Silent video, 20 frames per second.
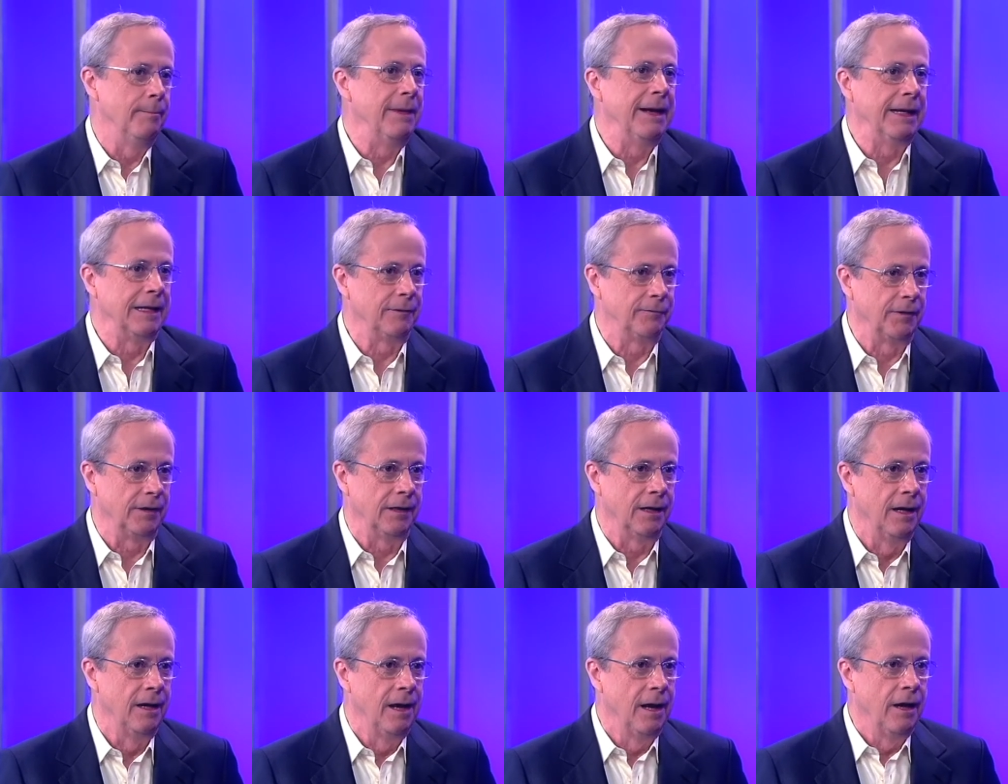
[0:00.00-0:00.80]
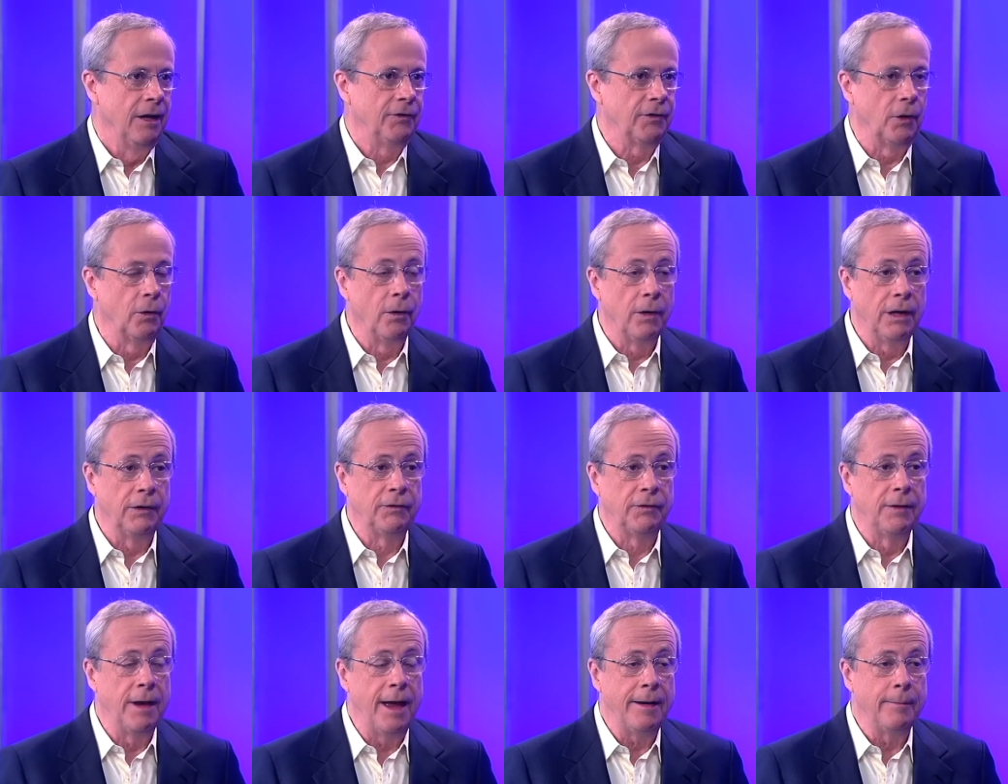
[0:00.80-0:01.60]
meaningfully. So
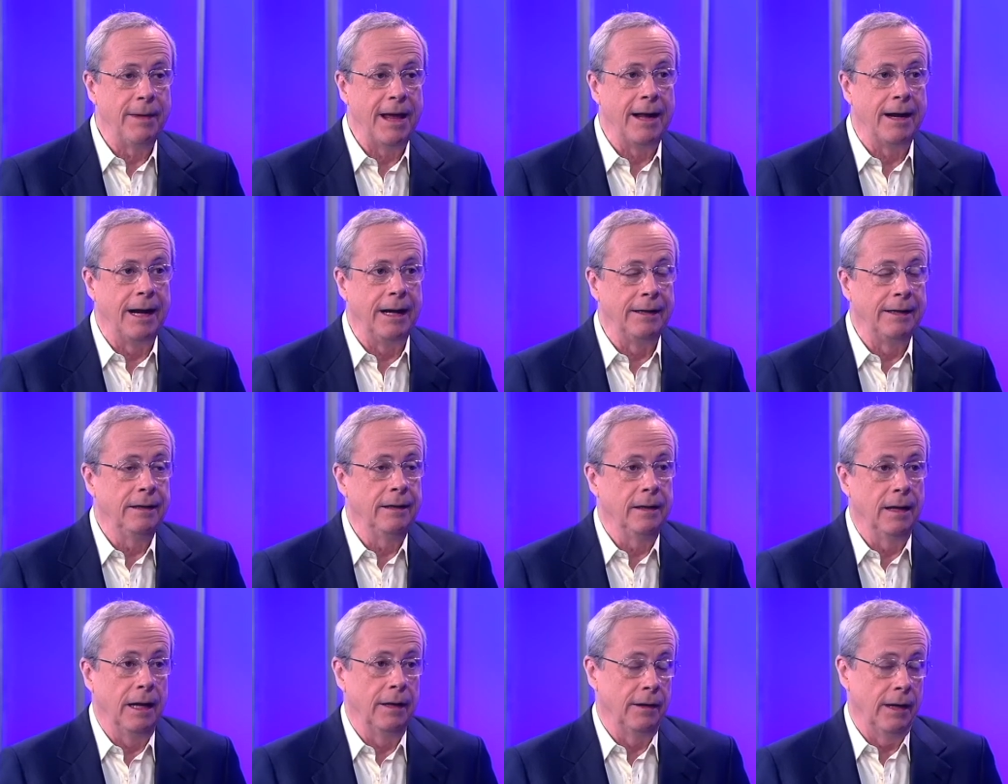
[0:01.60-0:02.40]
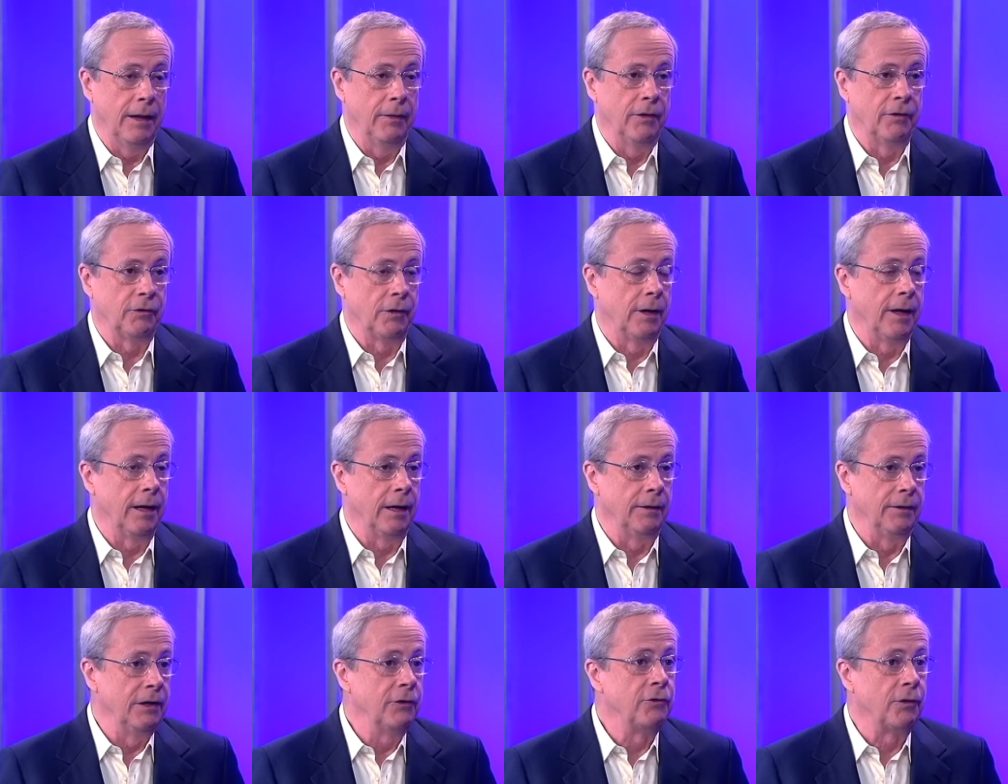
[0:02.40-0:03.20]
it's not a bad idea, and, and, there's a
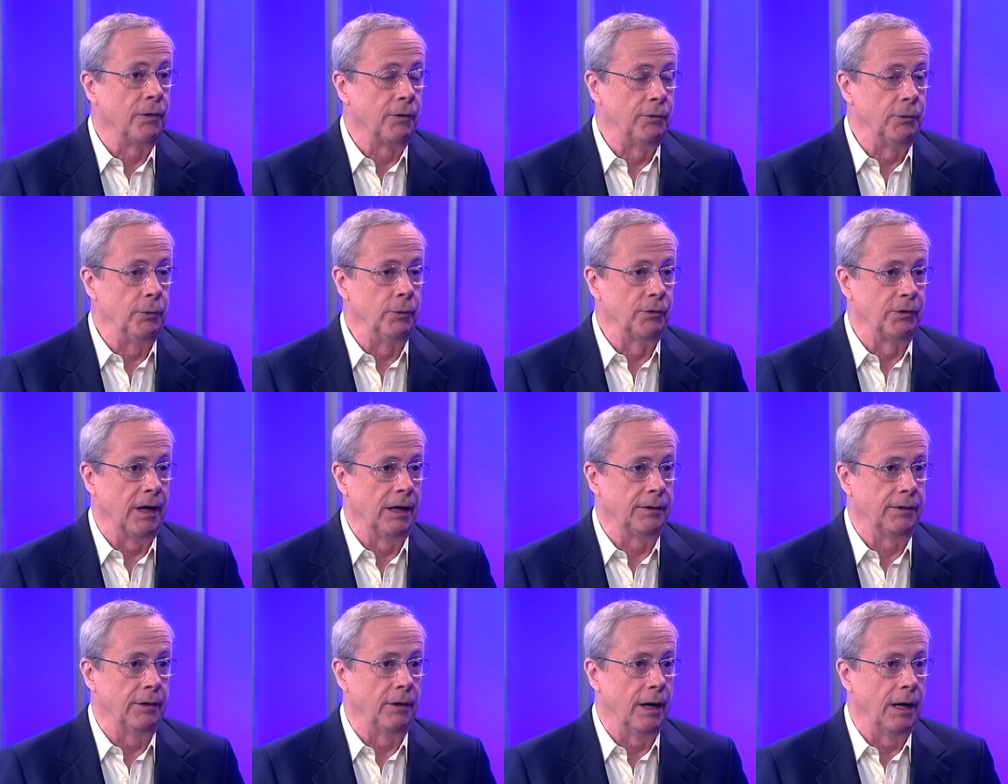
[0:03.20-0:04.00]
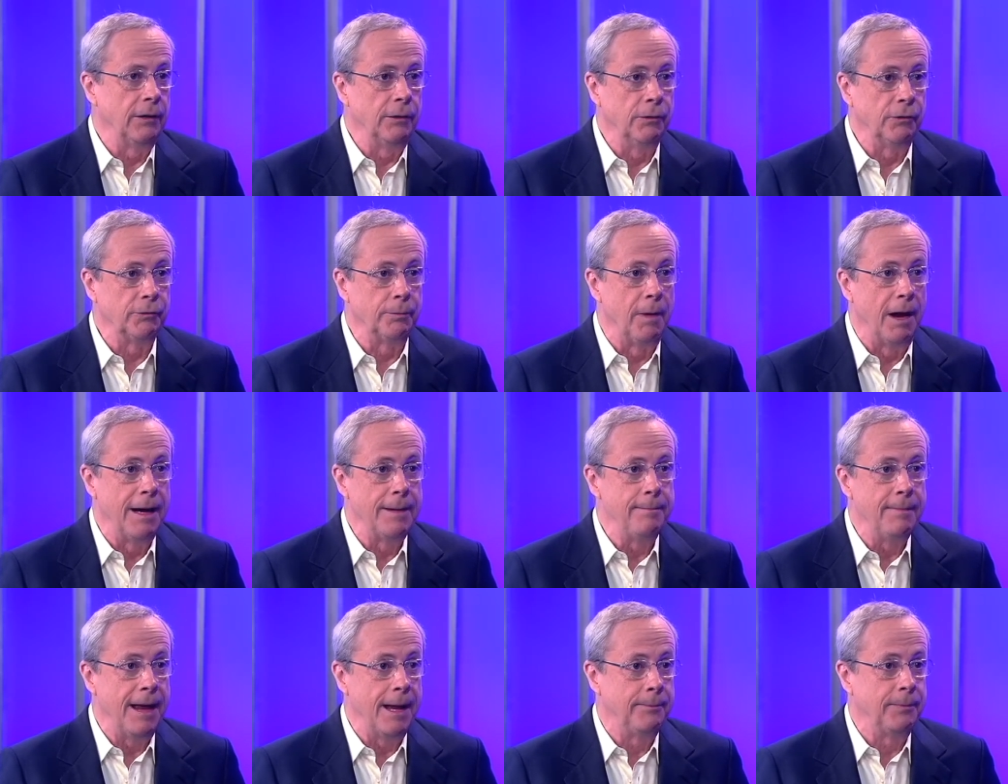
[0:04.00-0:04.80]
lot of digital tools out there. I use
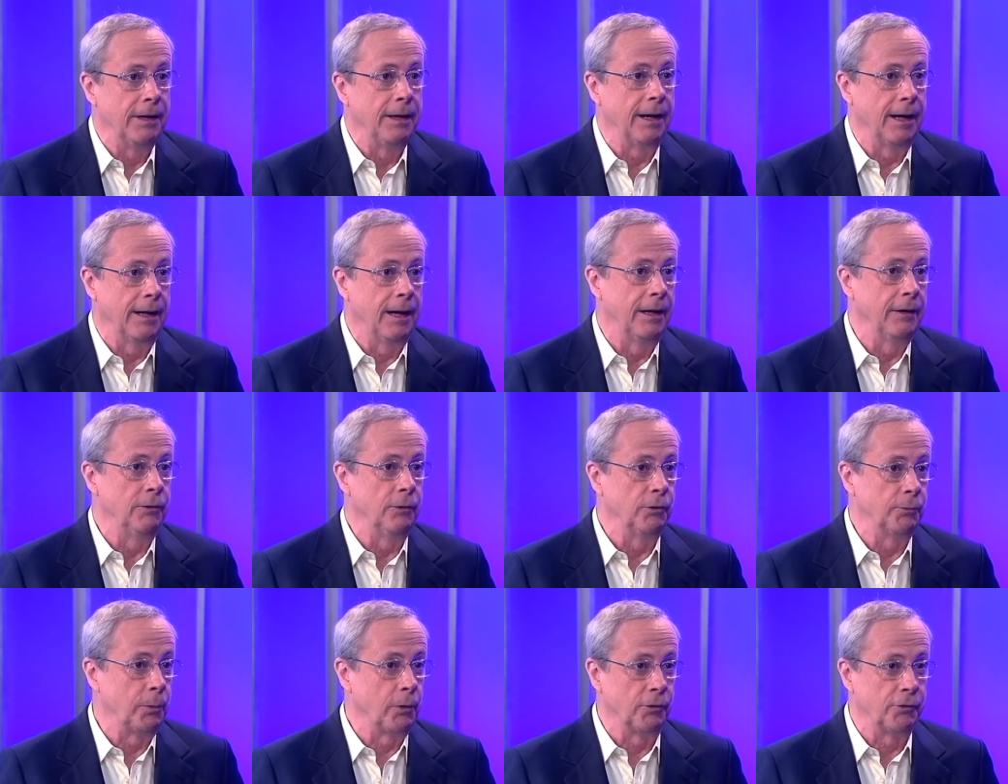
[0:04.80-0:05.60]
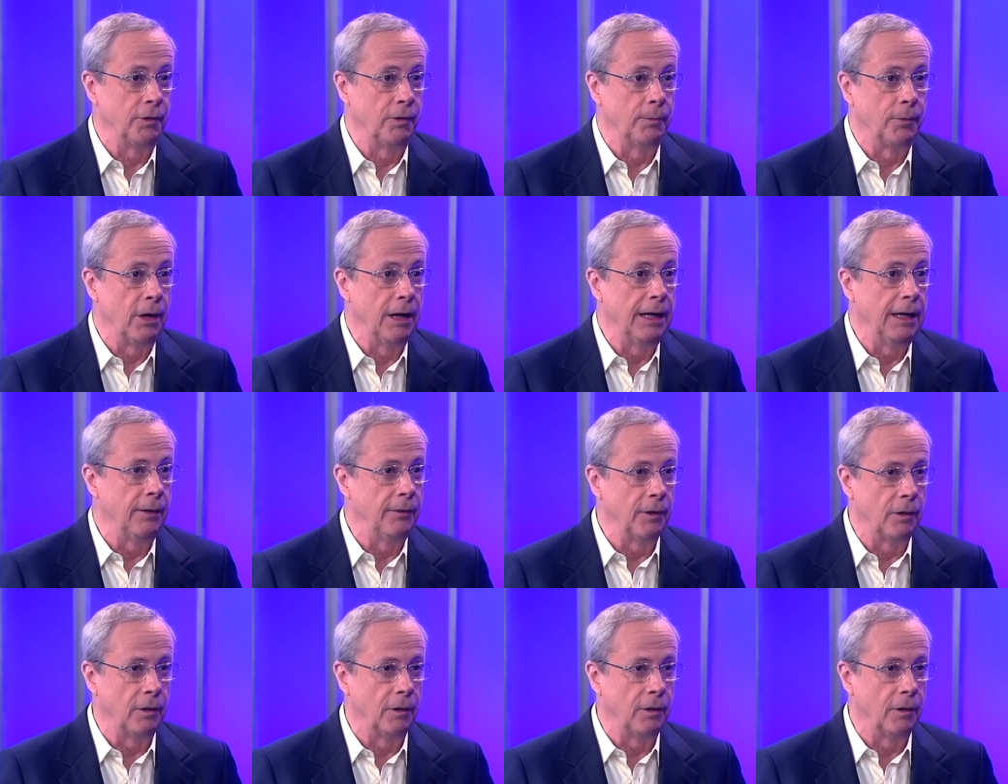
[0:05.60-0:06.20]
mind mapping and I use PersonalBrain.